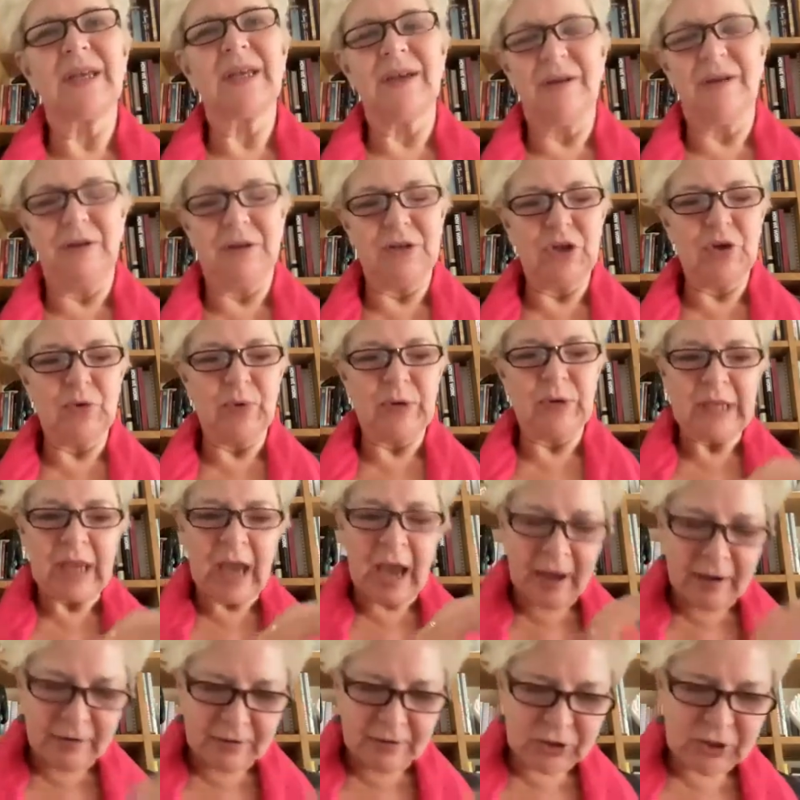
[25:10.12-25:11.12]

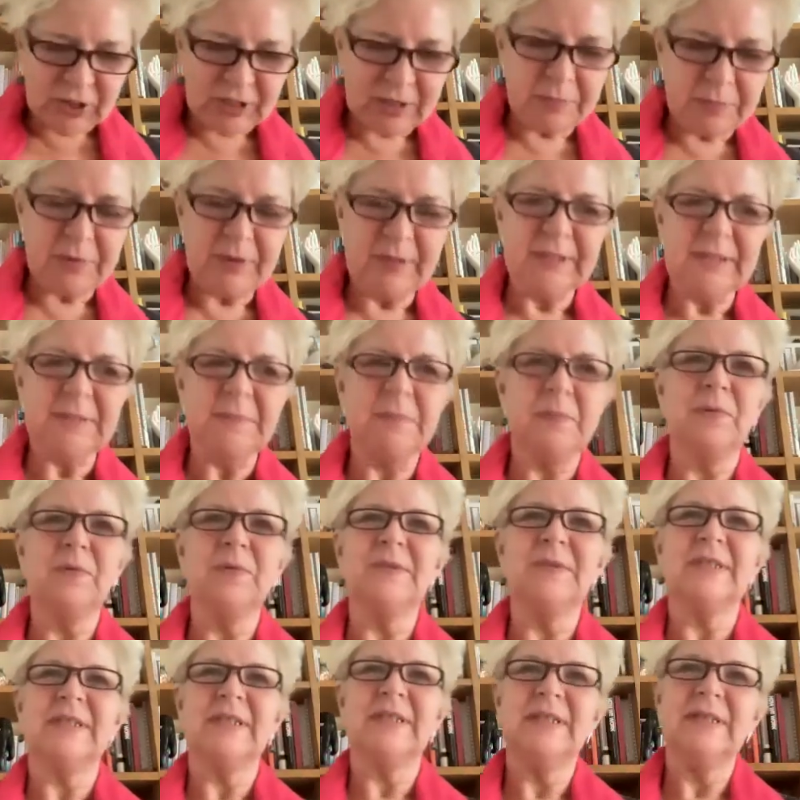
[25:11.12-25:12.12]
encountering the
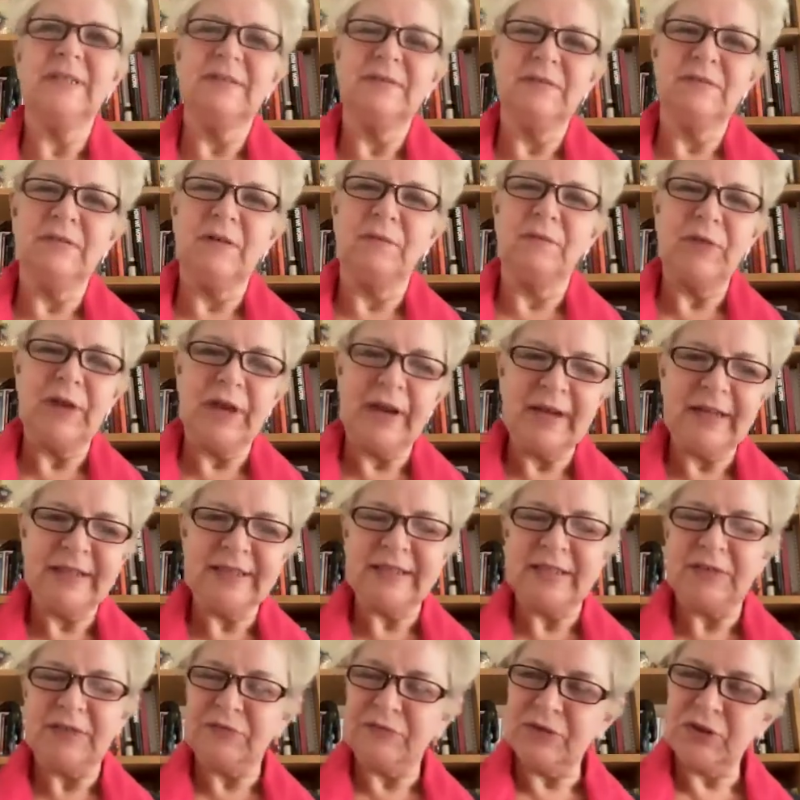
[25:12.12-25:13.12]
principles, the various
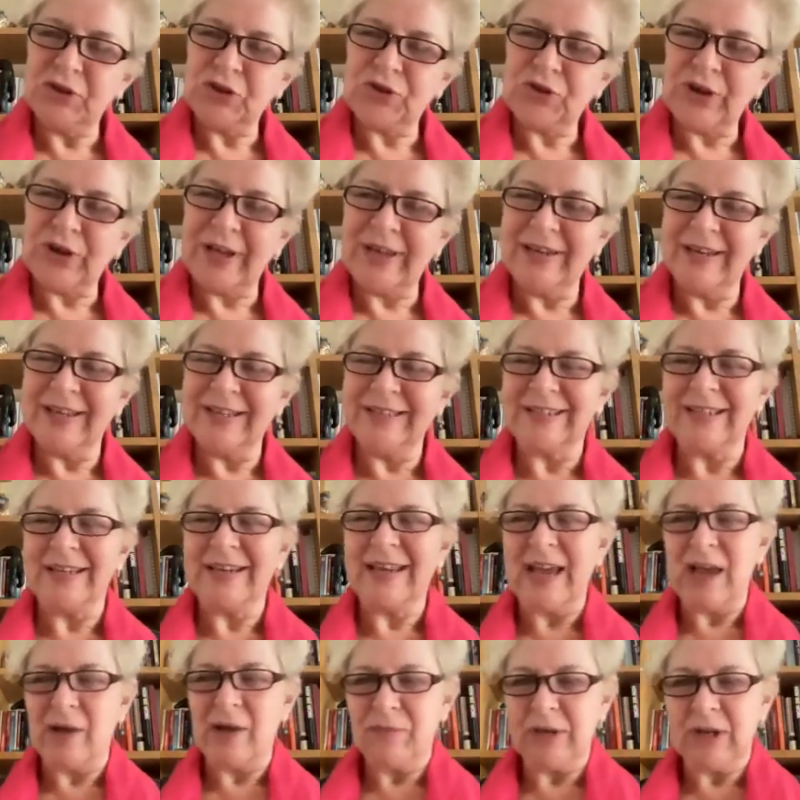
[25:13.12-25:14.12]
different trainings, and
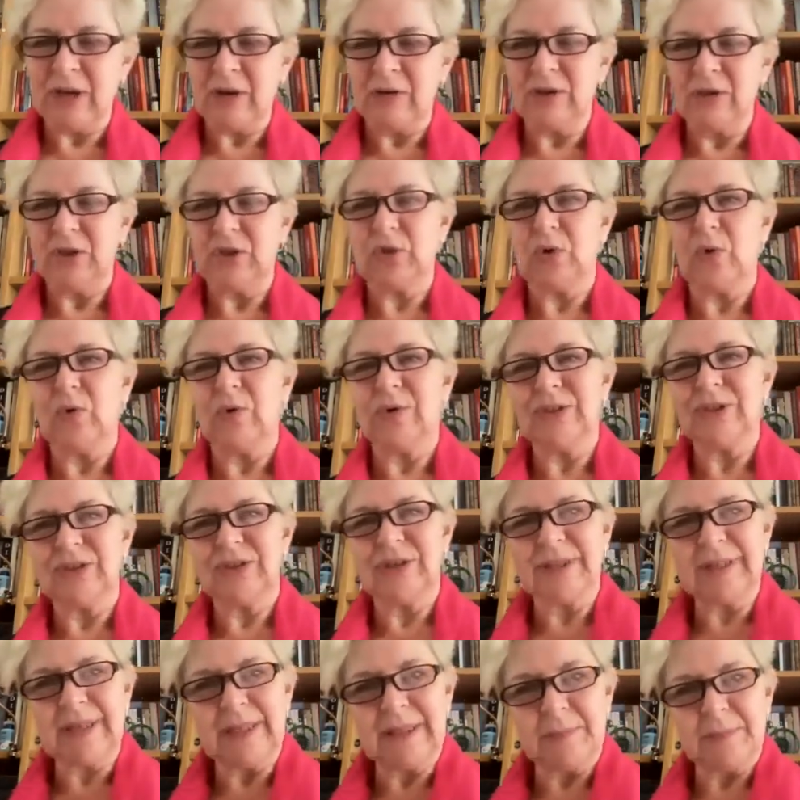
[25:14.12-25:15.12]
having your daughter,
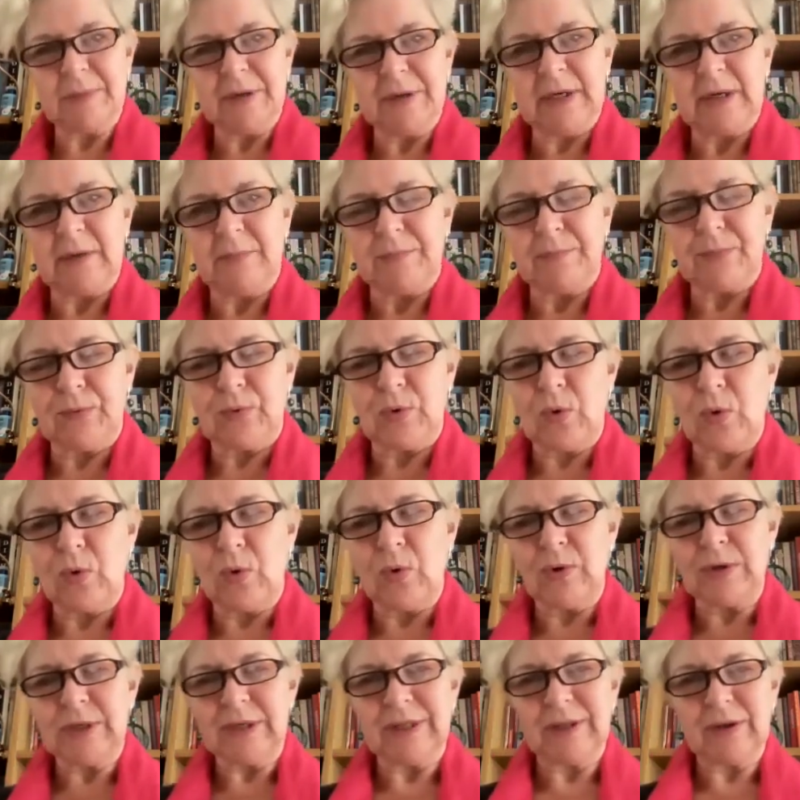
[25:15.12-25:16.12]
and then the period
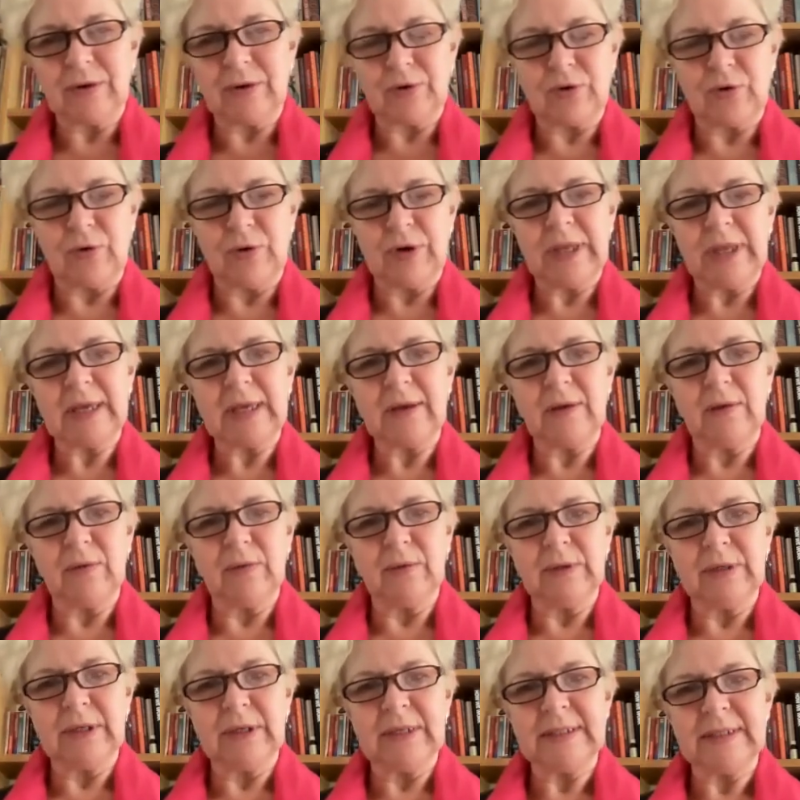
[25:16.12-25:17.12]
abroad, and the chronic
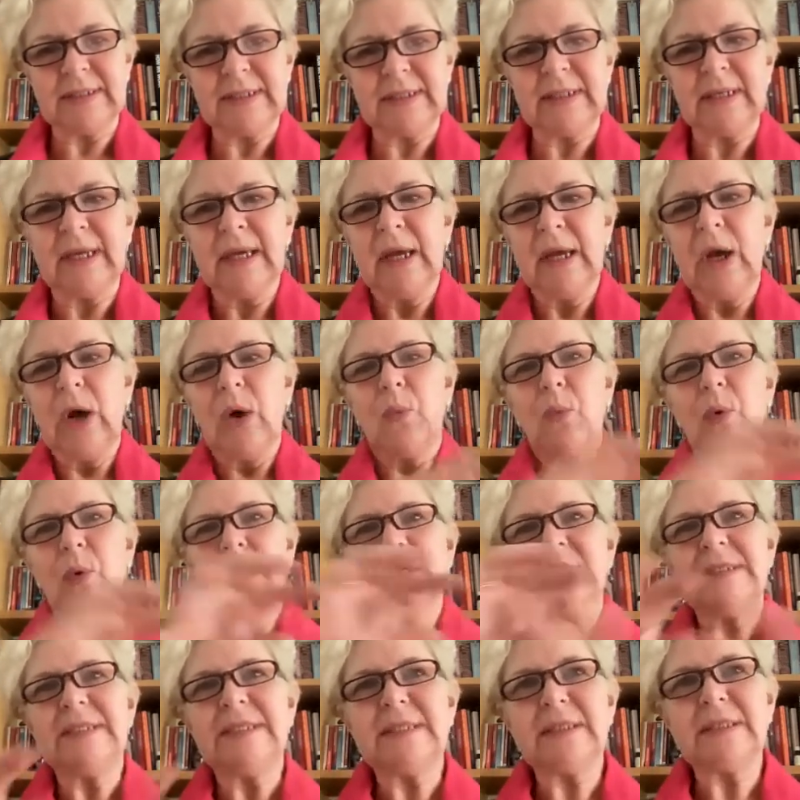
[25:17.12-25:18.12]
illness, and
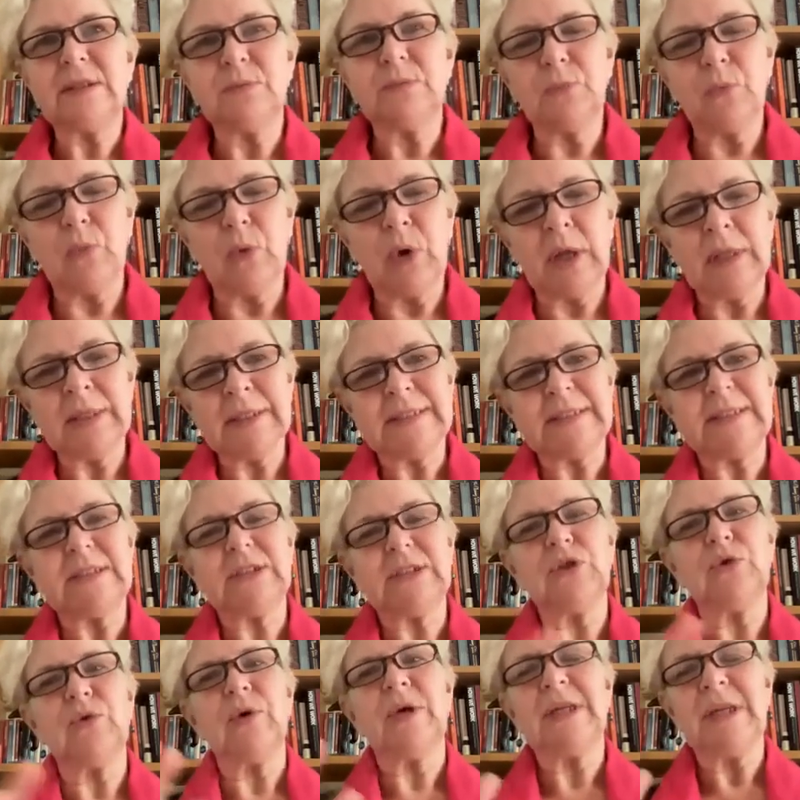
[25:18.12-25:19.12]
once
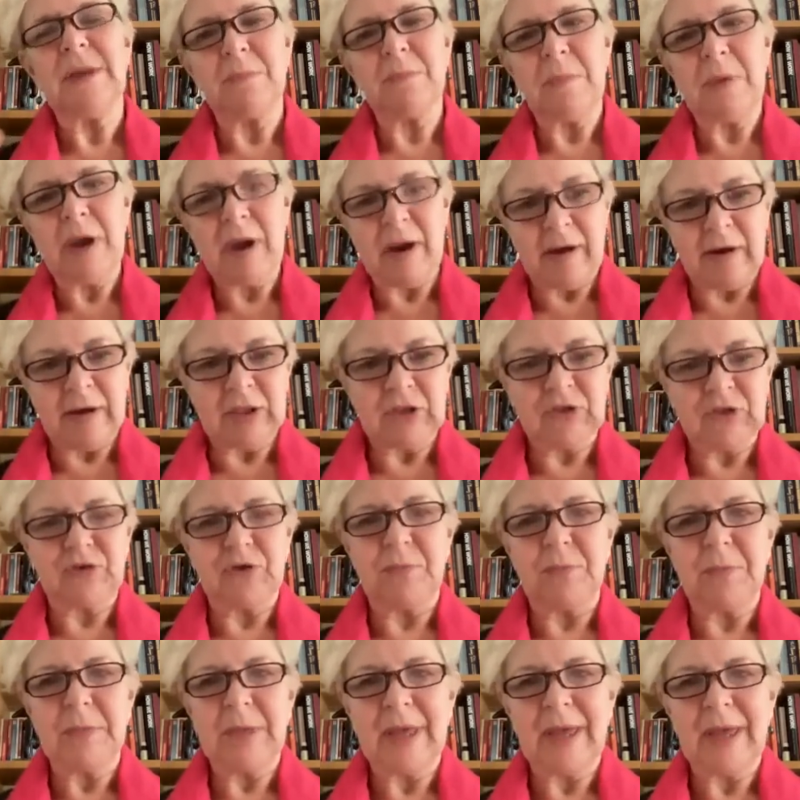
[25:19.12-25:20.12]
you had emerged
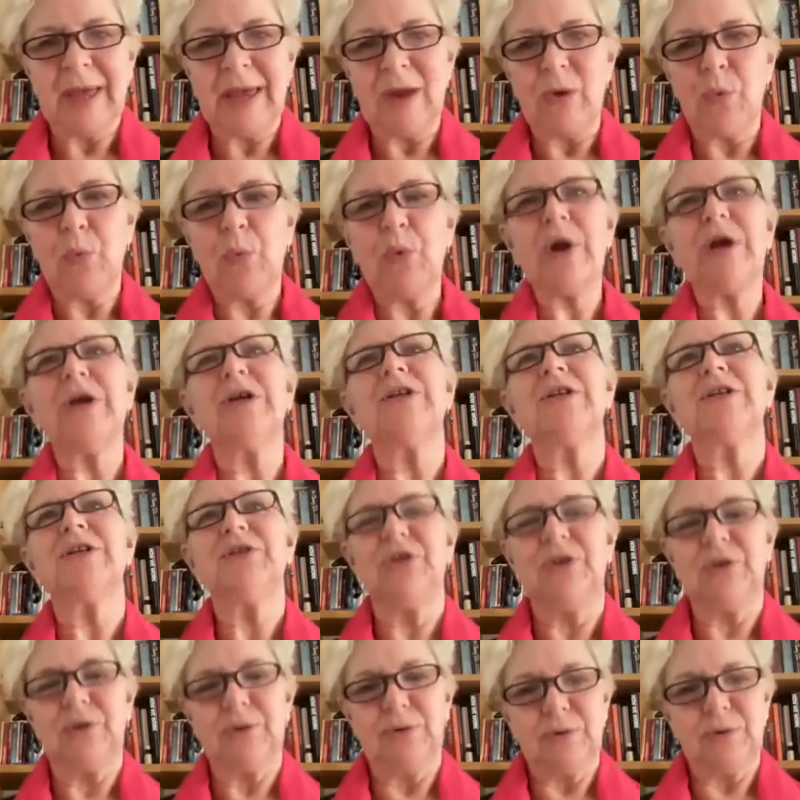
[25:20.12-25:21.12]
from that, where did
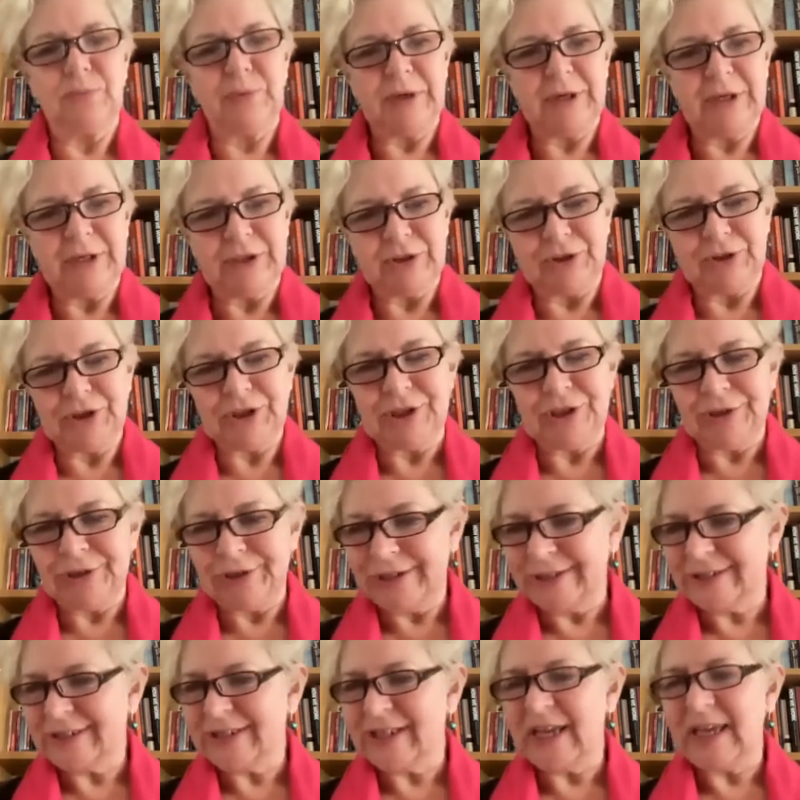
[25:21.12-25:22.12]
your
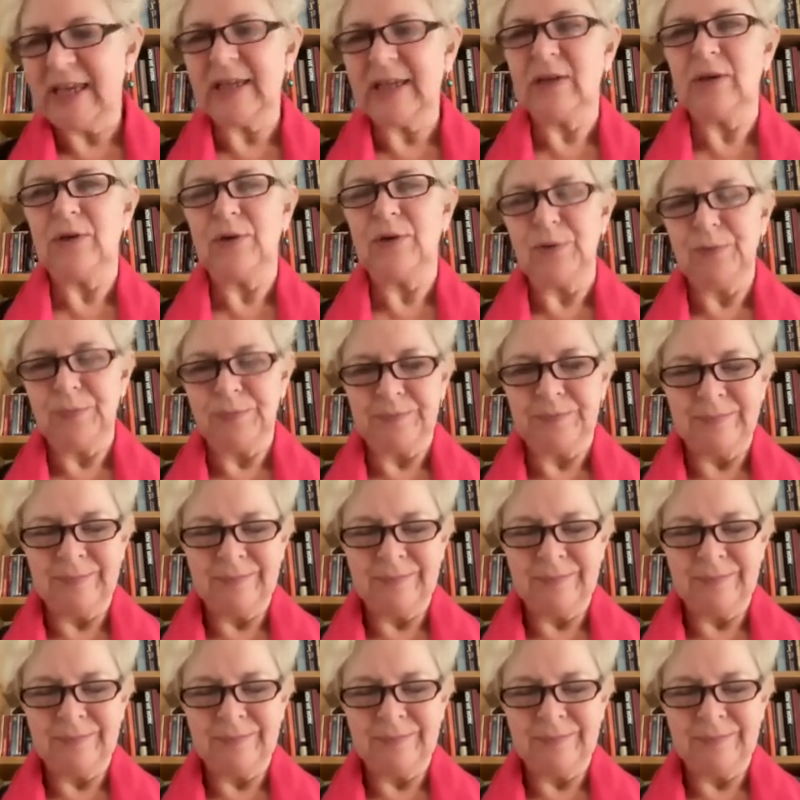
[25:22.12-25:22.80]
journey take you?